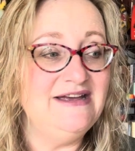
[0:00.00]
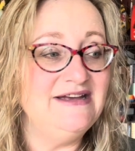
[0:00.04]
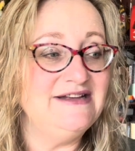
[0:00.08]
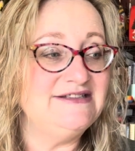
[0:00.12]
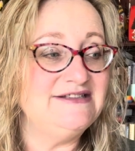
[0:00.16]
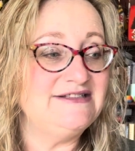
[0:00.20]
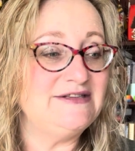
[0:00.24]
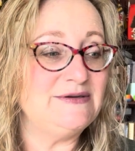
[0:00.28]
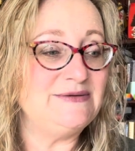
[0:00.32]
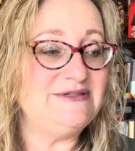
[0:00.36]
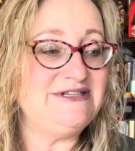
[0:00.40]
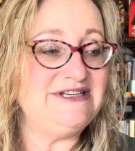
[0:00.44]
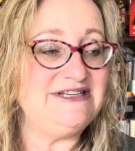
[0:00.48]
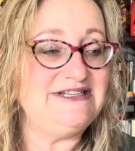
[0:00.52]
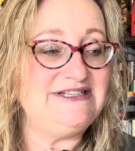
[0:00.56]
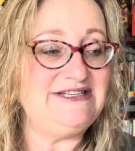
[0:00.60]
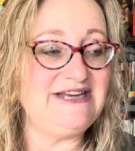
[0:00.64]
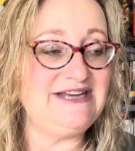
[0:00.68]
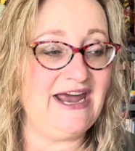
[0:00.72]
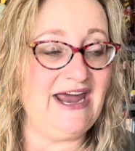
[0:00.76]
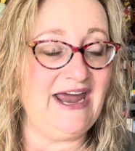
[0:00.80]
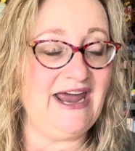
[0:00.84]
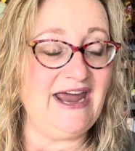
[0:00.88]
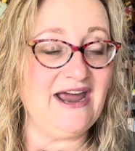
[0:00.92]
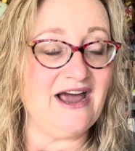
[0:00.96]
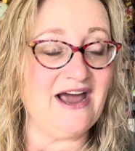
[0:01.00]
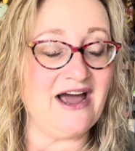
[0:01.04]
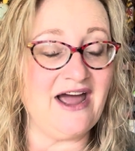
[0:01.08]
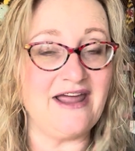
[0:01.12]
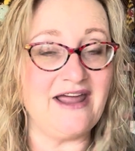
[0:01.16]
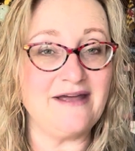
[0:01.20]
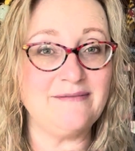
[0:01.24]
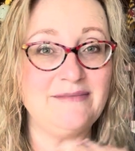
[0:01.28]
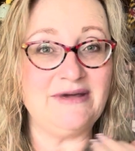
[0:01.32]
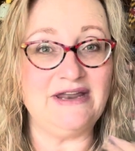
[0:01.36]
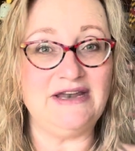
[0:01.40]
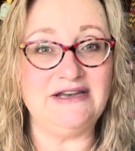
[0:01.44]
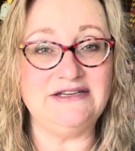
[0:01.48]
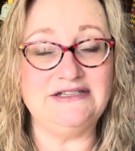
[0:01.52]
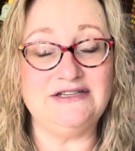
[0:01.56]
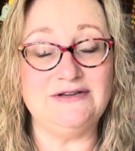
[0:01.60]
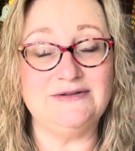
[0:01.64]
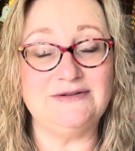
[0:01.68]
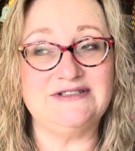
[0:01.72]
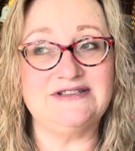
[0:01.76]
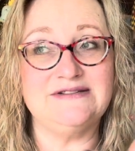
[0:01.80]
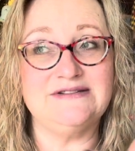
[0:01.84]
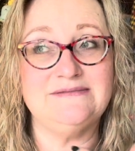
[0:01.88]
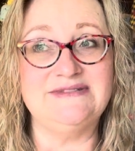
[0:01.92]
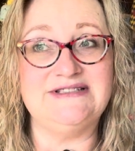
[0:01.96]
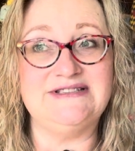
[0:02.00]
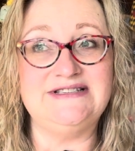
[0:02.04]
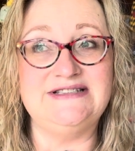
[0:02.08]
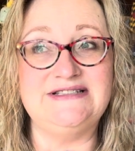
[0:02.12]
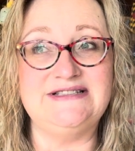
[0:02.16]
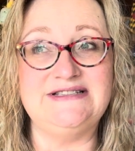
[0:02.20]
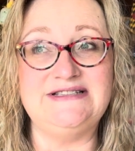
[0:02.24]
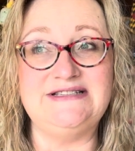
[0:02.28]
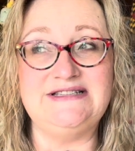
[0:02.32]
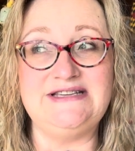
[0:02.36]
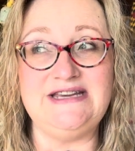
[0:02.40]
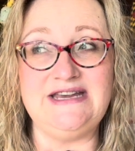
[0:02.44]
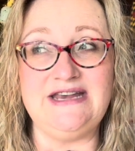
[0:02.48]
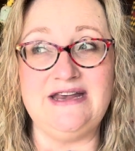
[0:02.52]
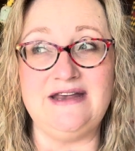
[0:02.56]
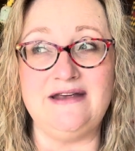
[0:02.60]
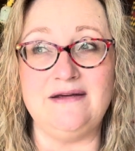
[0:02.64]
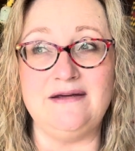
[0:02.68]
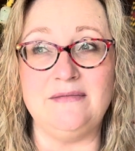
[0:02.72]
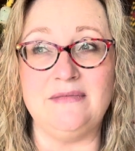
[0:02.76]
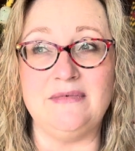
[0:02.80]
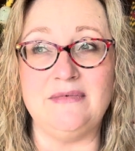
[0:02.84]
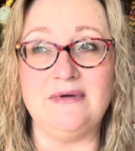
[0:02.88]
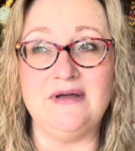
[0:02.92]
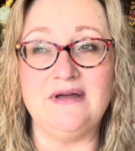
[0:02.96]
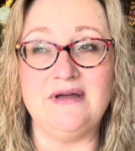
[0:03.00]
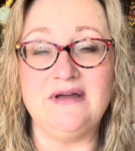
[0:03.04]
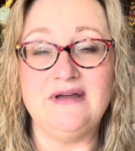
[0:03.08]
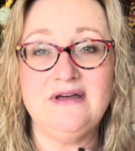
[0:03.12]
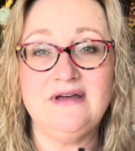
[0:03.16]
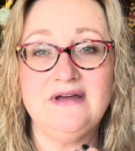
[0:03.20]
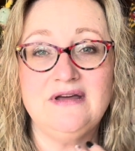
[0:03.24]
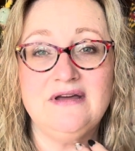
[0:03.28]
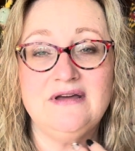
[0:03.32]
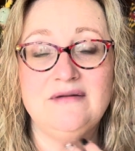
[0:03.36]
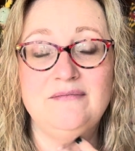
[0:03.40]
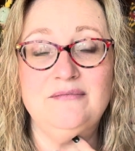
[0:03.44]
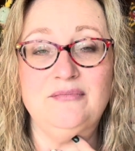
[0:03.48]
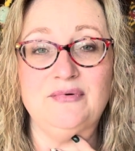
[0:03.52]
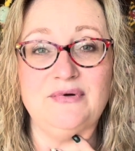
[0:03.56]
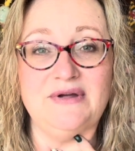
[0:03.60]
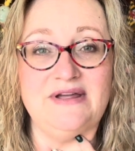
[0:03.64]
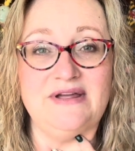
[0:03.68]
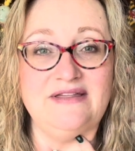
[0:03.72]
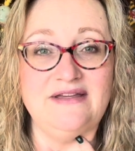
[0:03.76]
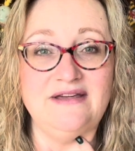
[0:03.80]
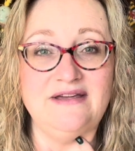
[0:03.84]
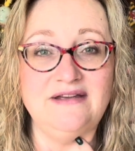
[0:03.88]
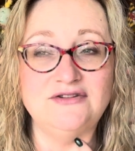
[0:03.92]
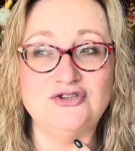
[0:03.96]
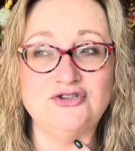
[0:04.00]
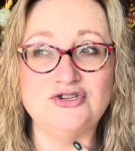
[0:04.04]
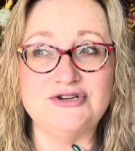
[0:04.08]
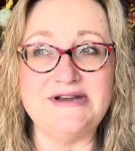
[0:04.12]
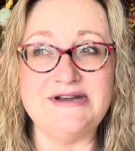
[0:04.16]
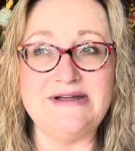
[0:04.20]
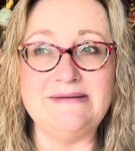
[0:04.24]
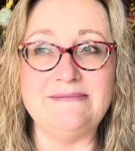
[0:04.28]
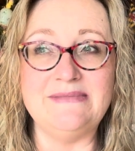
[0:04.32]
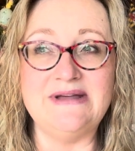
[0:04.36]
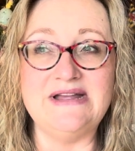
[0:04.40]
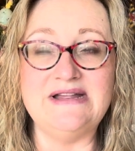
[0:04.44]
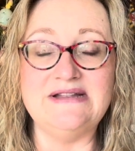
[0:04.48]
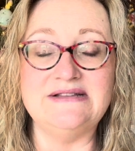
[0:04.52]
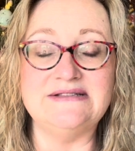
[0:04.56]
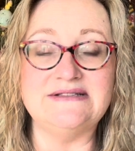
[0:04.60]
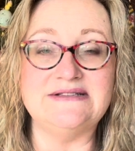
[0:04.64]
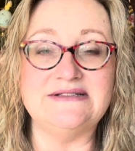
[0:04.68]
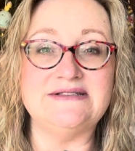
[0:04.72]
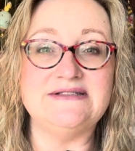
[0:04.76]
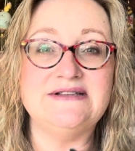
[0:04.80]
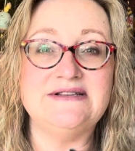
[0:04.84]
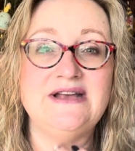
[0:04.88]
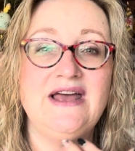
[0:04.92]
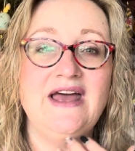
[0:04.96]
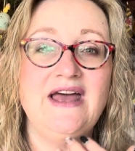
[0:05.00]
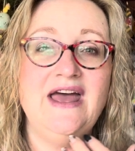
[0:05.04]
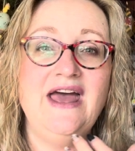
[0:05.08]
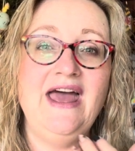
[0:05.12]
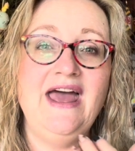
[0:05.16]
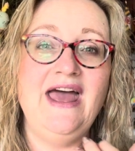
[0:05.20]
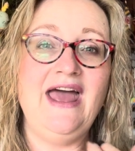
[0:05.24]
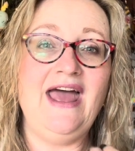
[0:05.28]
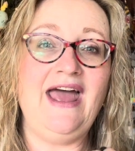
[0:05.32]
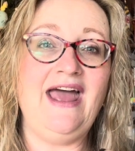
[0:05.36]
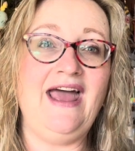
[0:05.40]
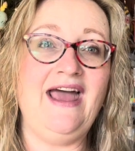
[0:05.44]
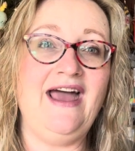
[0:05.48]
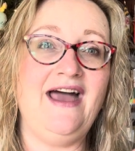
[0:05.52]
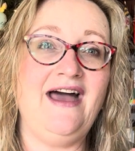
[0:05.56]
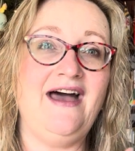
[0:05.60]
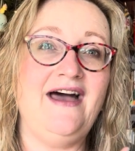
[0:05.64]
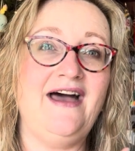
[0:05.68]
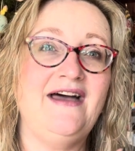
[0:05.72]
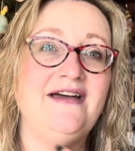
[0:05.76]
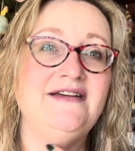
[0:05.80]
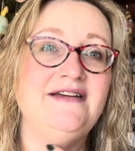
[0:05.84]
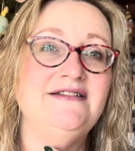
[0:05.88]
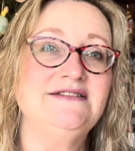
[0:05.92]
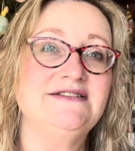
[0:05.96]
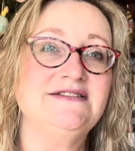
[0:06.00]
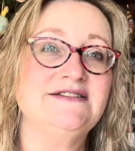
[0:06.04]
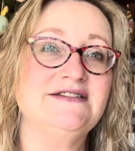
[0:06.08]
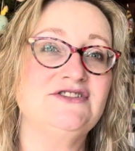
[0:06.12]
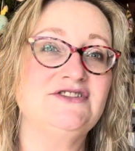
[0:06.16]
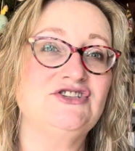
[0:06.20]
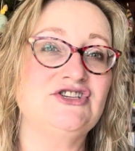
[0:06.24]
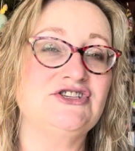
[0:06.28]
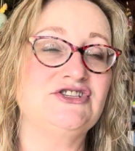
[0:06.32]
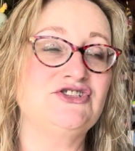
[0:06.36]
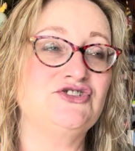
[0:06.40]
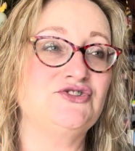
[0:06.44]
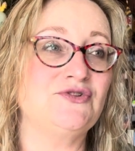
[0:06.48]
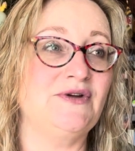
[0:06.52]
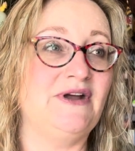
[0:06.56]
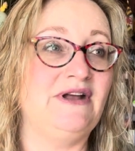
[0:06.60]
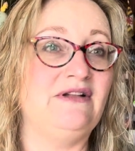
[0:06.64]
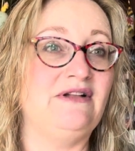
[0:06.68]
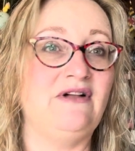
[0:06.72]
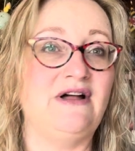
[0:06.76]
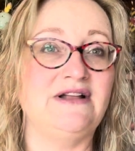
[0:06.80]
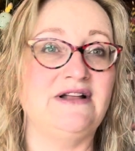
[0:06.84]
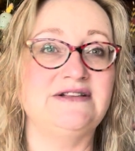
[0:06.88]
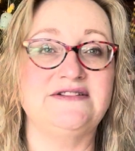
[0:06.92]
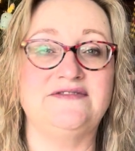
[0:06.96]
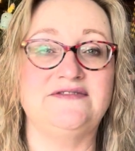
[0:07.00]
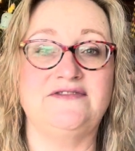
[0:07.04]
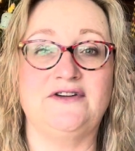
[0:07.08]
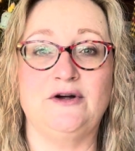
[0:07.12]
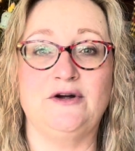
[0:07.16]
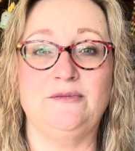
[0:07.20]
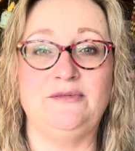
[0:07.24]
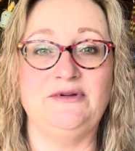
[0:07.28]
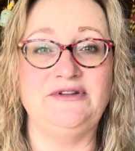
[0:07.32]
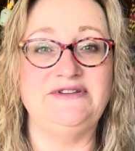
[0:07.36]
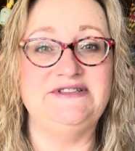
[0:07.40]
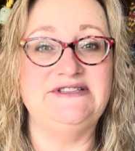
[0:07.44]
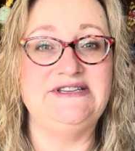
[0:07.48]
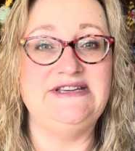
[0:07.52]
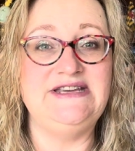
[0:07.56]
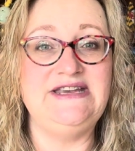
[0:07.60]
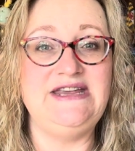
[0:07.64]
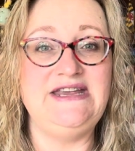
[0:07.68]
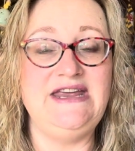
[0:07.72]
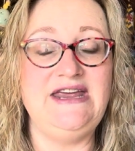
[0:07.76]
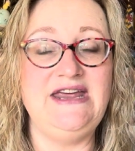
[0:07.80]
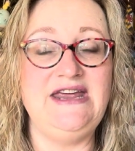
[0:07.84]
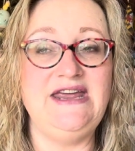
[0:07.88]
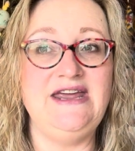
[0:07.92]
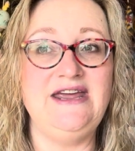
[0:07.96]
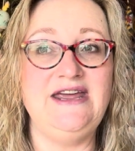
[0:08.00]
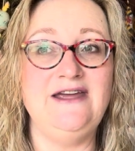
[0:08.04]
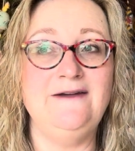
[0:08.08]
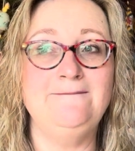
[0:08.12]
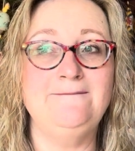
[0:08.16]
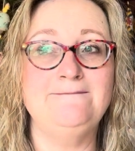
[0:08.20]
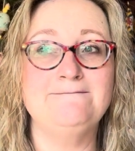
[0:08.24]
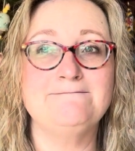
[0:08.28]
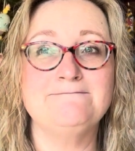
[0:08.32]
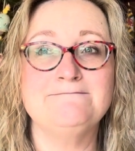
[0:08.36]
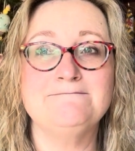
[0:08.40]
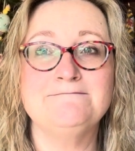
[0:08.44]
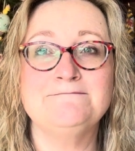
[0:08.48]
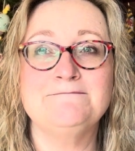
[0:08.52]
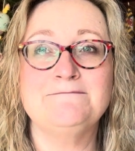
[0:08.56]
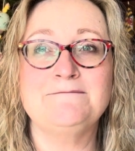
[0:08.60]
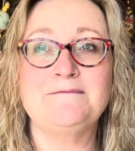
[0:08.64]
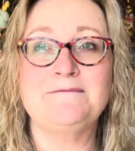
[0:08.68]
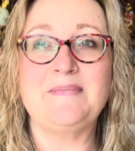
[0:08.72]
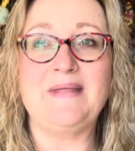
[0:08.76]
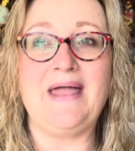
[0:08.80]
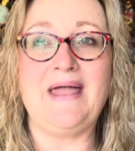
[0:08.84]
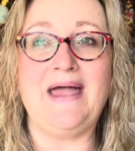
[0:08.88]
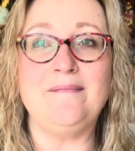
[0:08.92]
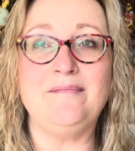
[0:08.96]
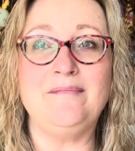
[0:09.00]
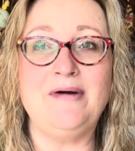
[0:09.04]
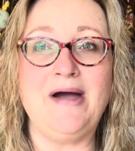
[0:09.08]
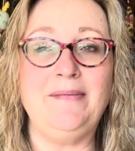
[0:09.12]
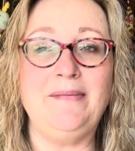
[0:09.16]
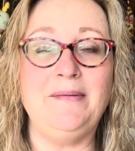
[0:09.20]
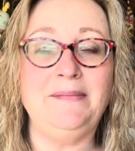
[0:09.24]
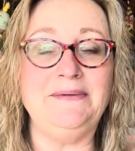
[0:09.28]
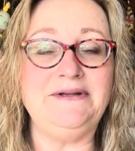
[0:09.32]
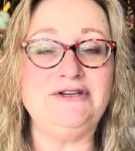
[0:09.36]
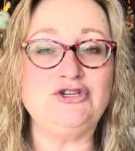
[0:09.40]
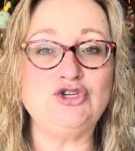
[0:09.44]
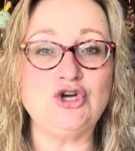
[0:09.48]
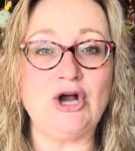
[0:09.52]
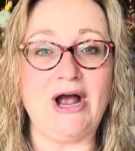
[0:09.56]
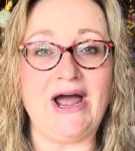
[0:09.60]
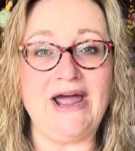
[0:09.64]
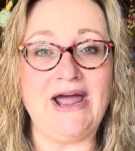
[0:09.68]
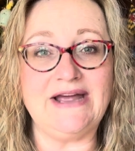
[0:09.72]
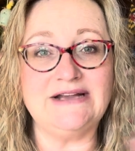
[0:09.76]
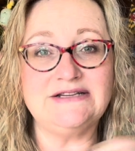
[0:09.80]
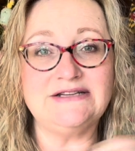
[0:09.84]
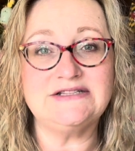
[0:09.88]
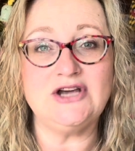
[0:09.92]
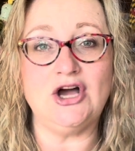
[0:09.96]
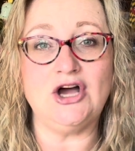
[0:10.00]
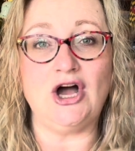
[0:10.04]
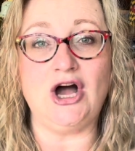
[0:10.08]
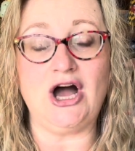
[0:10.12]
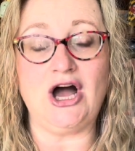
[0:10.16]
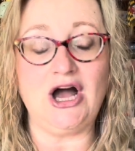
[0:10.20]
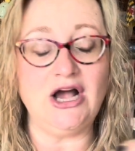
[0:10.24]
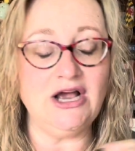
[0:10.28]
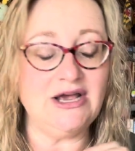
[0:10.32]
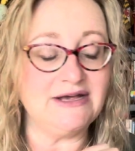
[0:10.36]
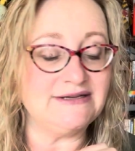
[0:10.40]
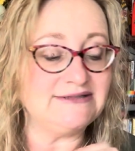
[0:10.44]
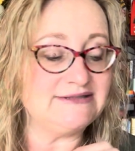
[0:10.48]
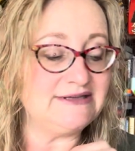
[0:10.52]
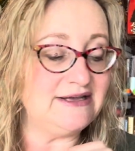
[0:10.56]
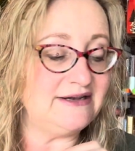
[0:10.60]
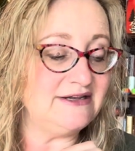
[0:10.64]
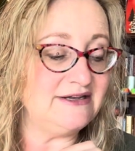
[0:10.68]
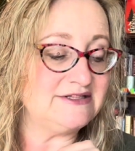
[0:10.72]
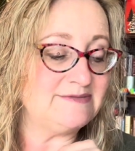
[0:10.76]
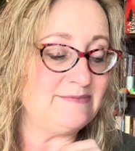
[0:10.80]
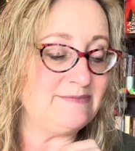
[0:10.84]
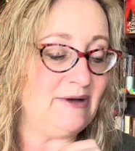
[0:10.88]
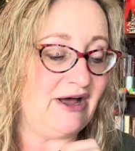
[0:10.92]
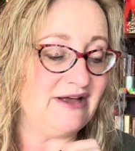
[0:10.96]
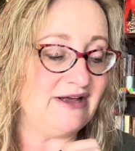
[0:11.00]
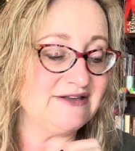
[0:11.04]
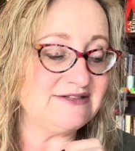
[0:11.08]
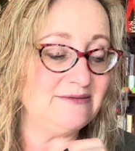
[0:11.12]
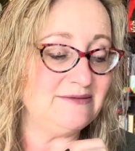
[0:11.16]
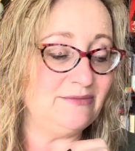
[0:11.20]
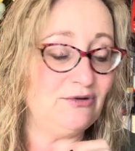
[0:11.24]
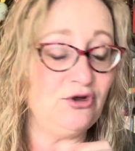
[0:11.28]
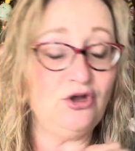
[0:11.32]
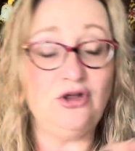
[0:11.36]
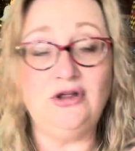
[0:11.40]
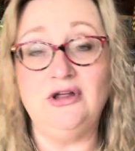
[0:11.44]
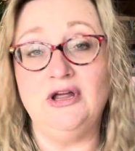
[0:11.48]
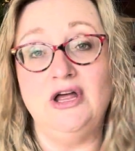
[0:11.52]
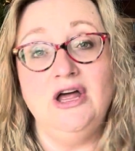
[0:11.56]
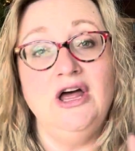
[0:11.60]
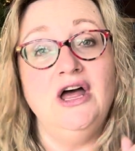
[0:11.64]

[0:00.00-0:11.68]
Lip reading: So today I am going to do some steam breathing treatments and just drink lots of herbal tea and probably try and talk as little as possible,